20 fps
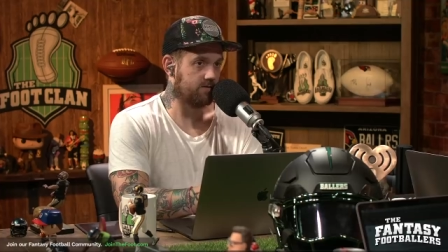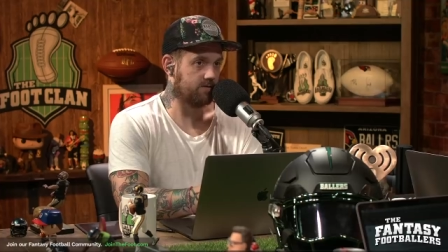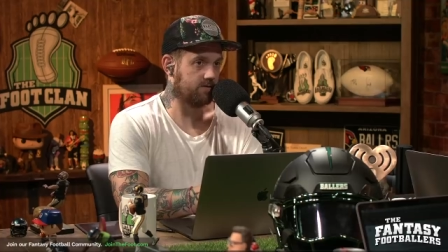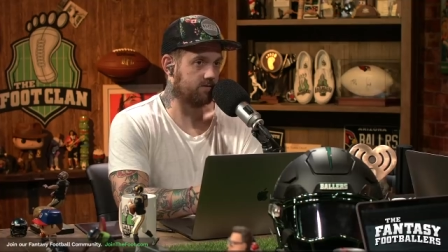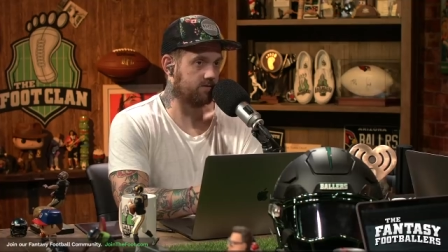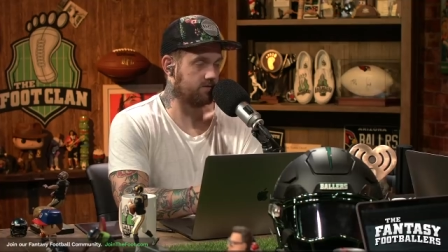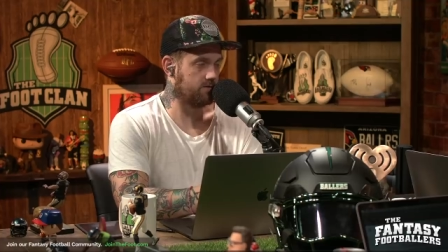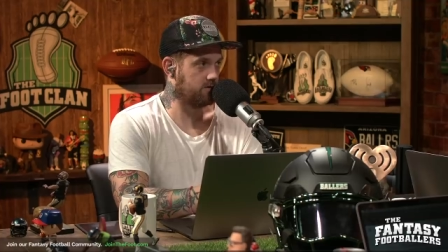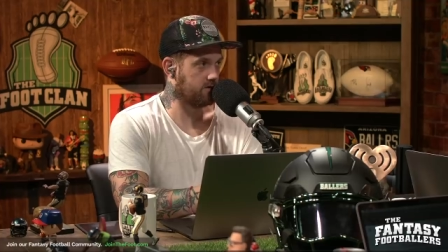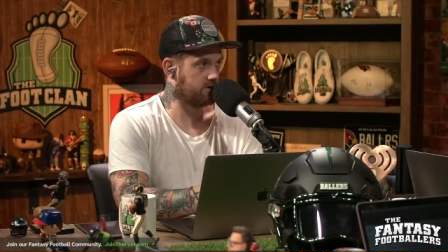the,
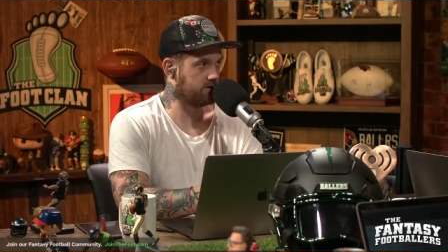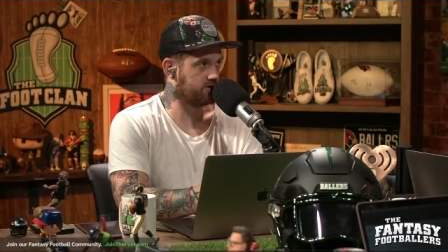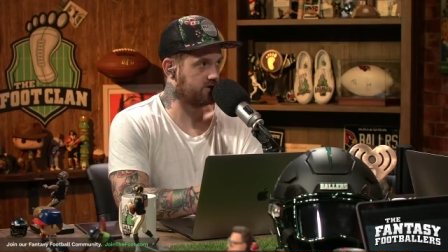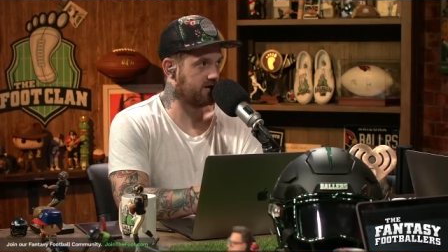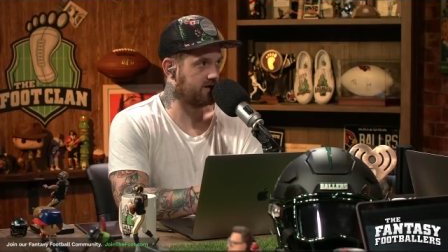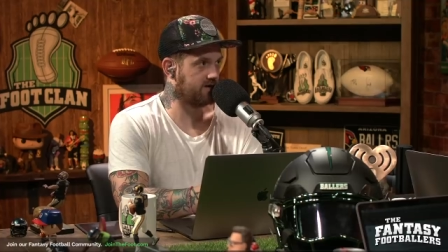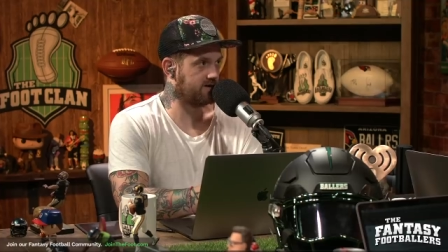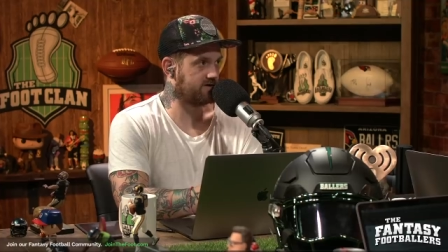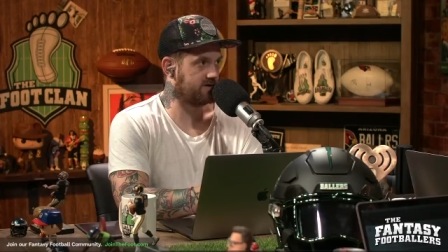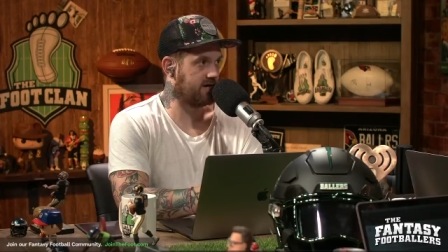the New York
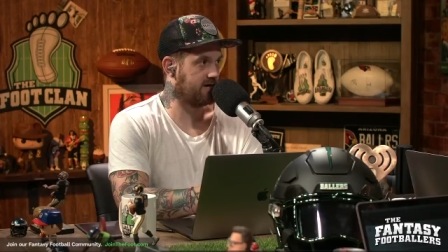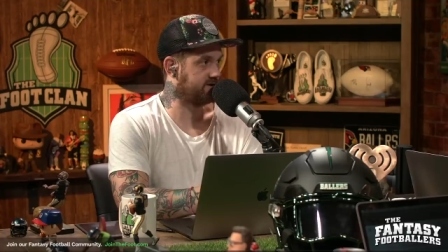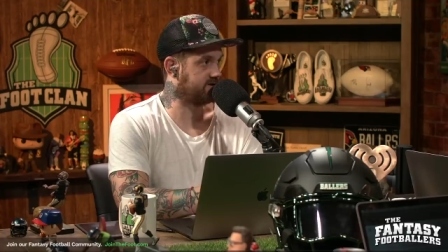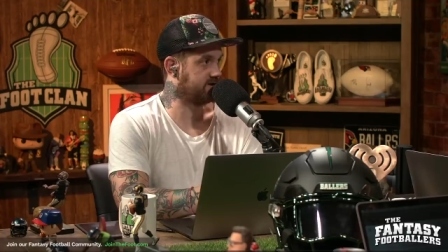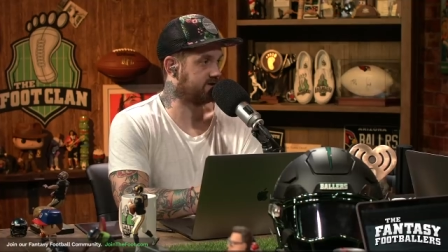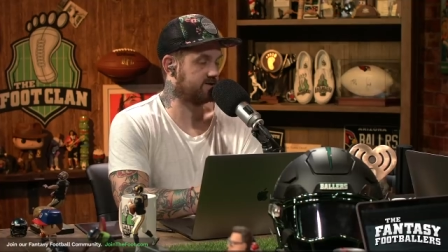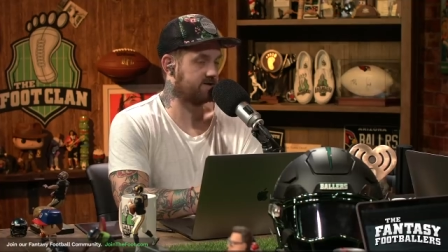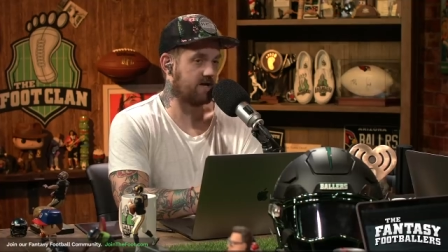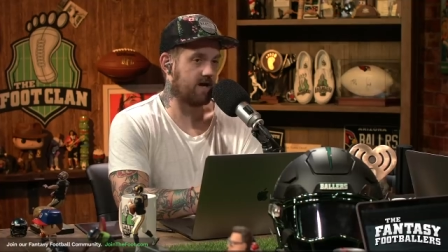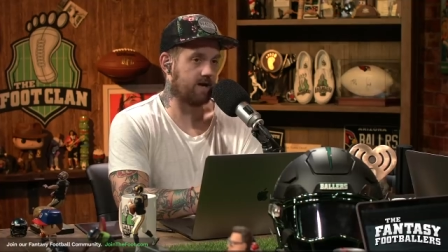Giants. That
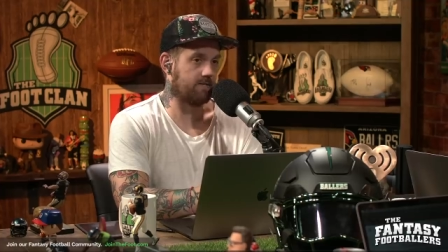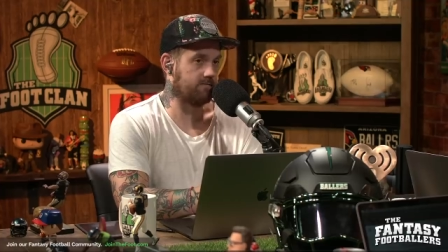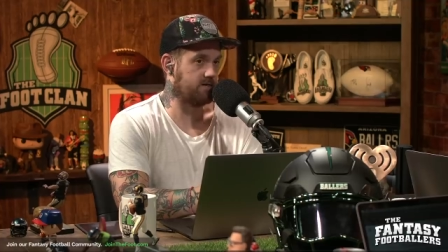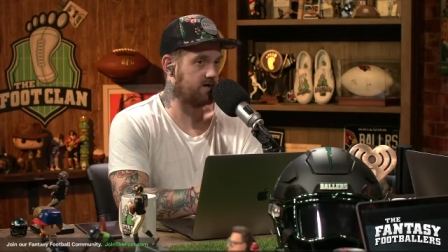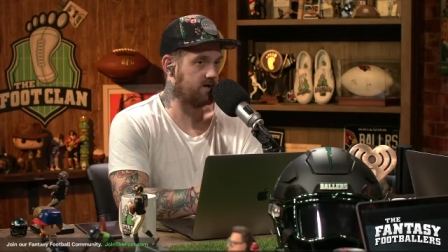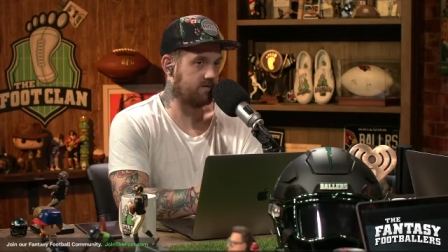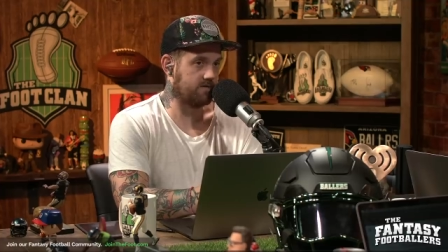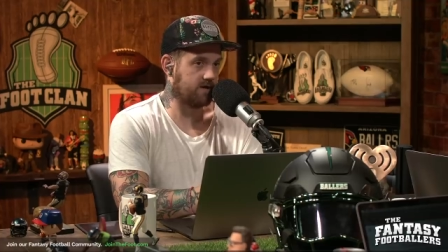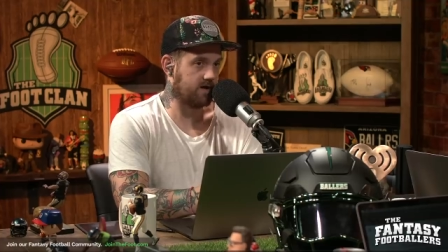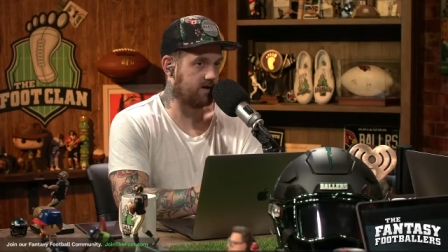does not
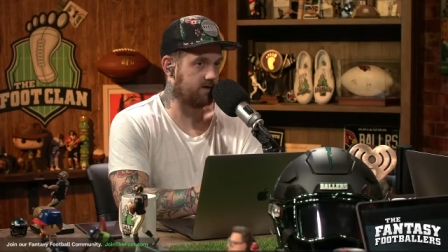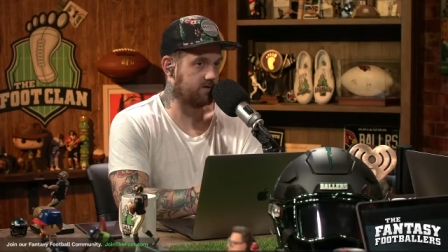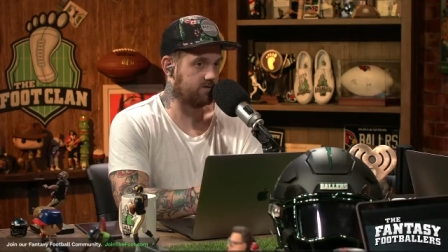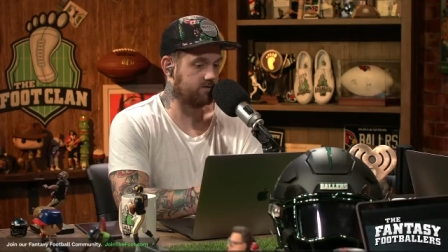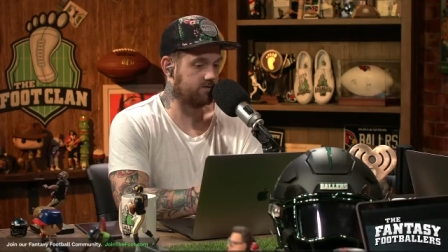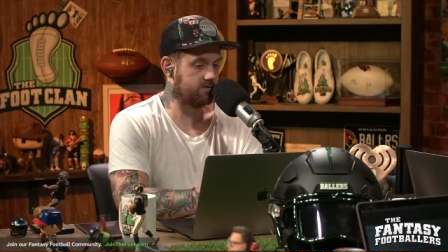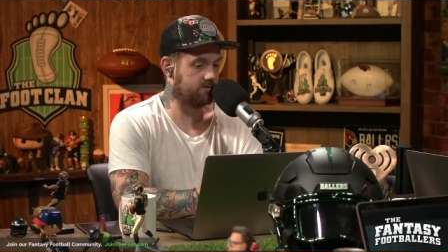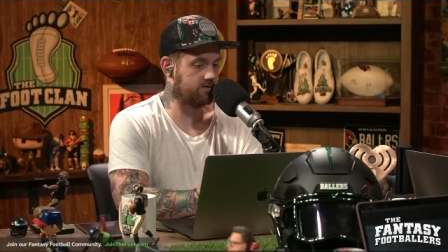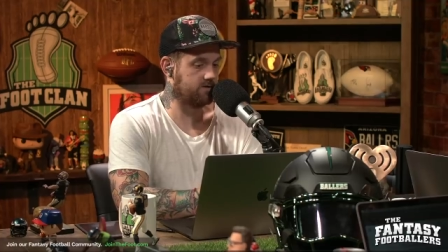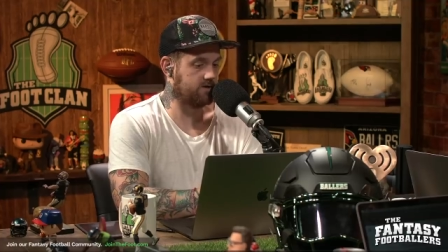mean that
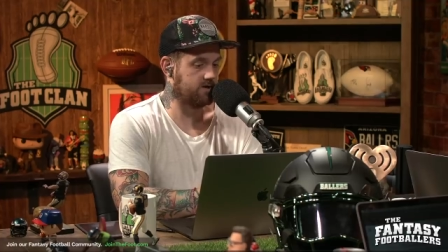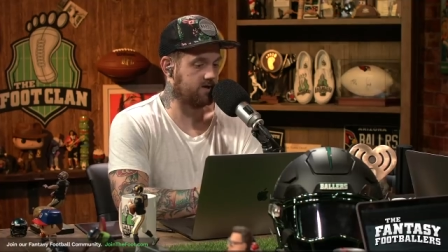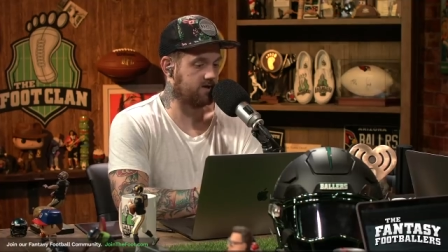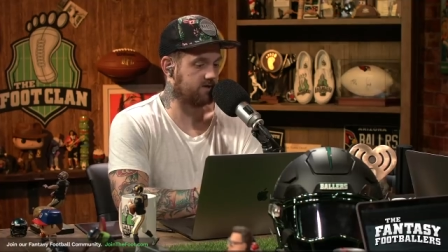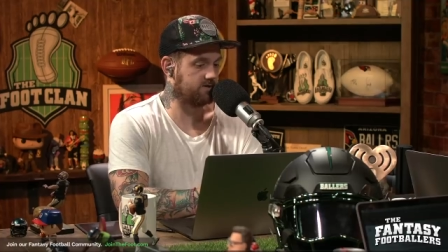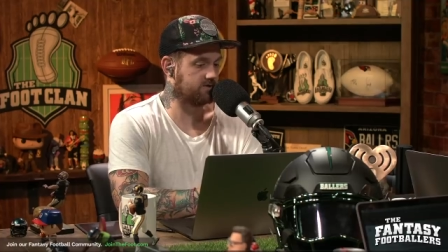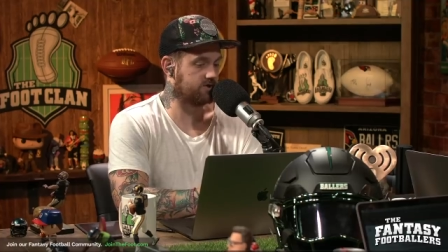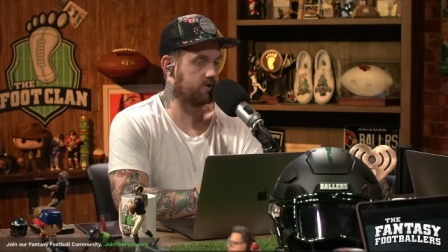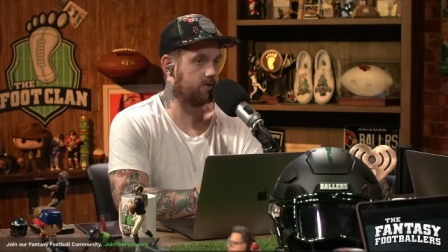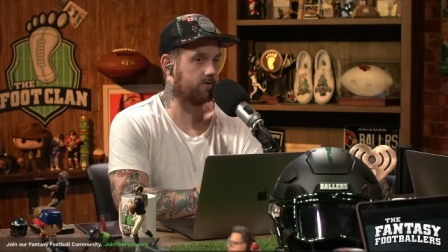he
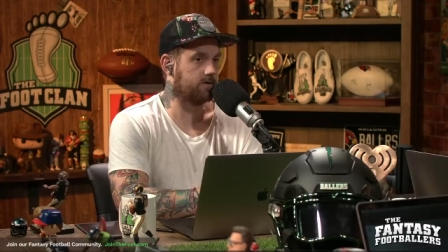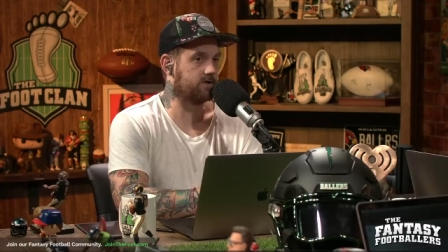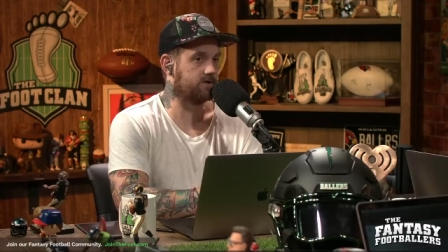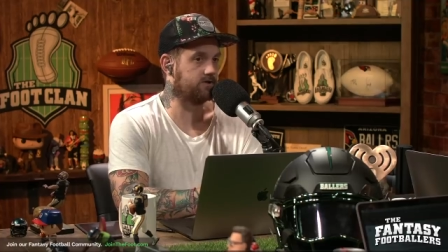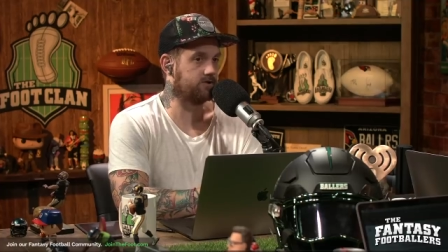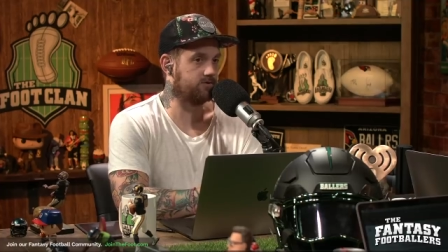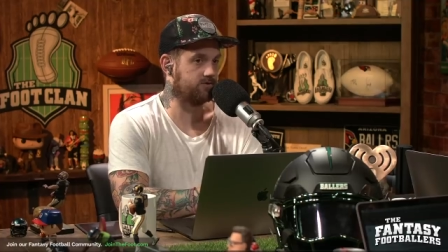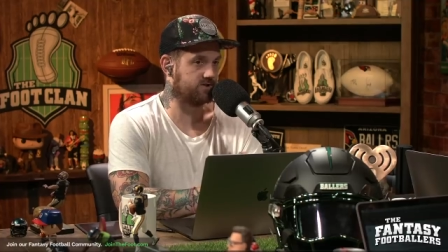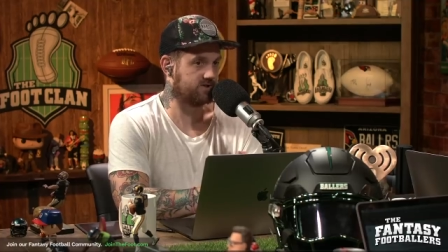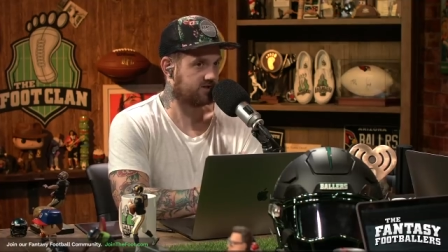is going
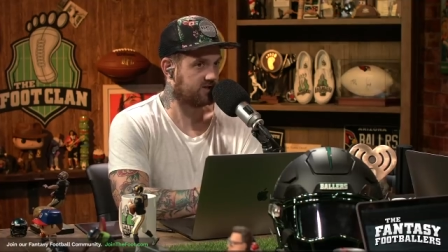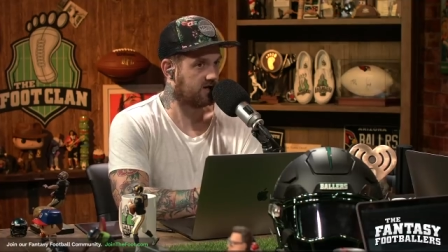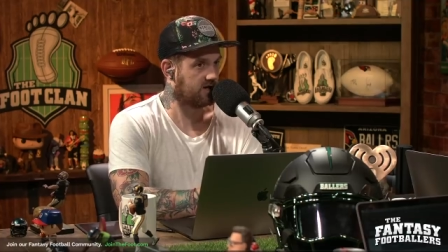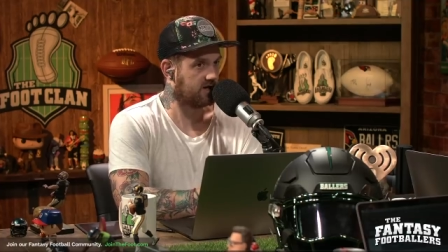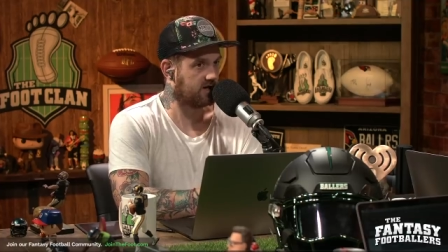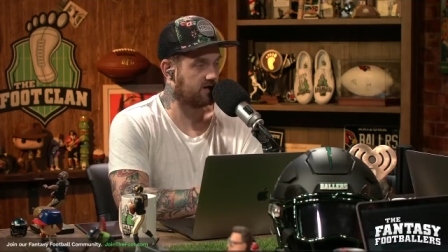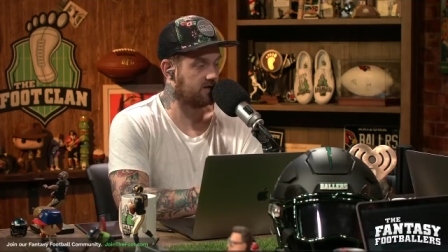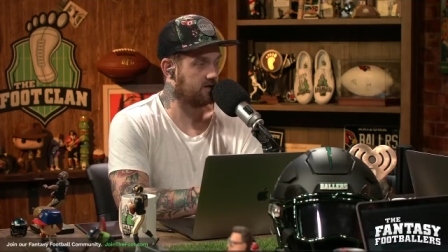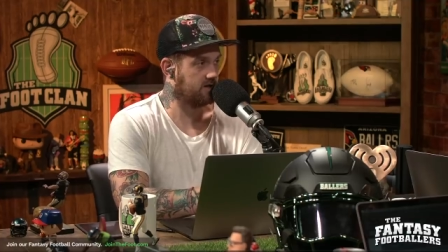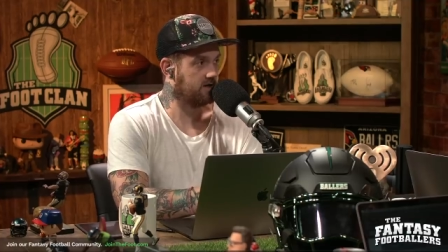to
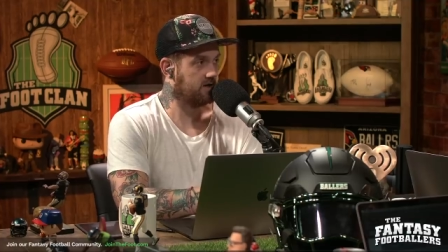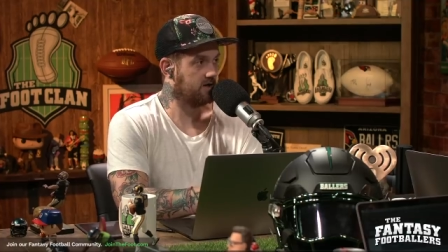sign.